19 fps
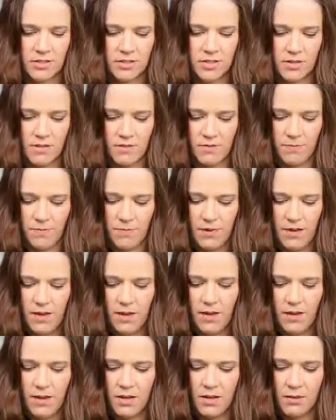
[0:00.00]
So
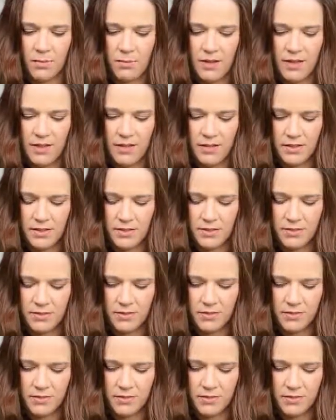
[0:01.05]
I'll peel